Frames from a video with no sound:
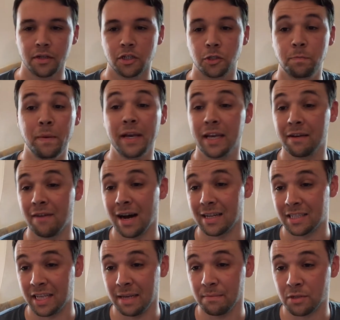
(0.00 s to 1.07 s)
Speaking of
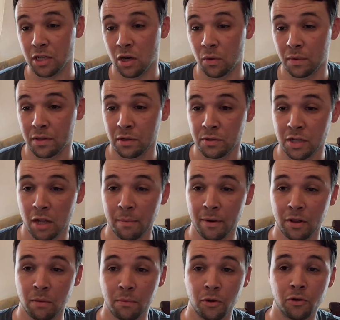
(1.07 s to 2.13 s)
hot teams, though, with those Southern
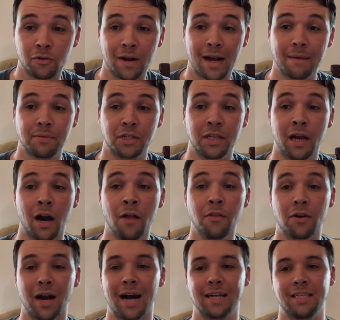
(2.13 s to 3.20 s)
Maryland Blue Crabs, the
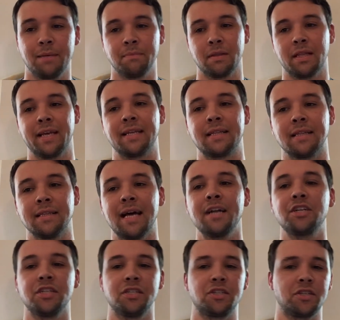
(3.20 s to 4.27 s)
other hot team in the league, the
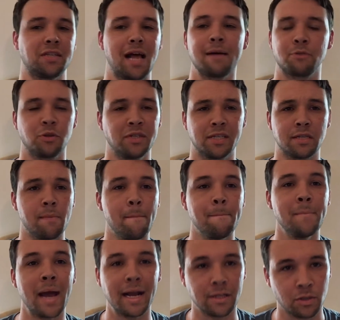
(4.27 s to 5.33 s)
Legends, just absolutely
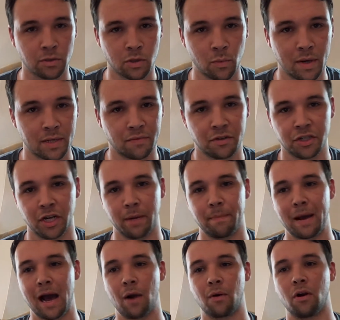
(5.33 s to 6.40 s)
dismantled the West Virginia
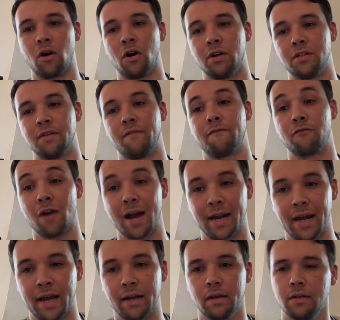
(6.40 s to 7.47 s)
Power on
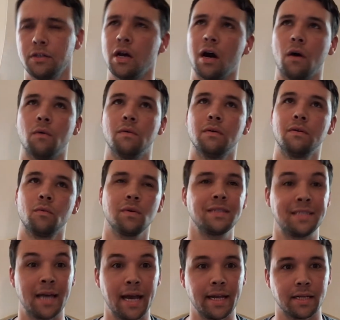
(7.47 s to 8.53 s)
Friday. No, what
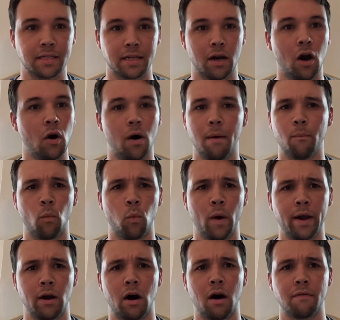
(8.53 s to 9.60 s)
day is it? Oh, I'm
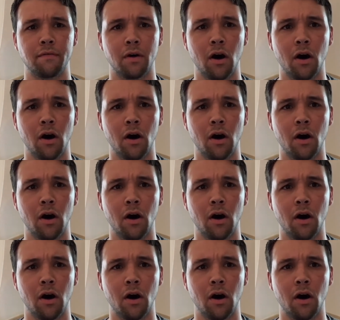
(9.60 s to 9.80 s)
way off.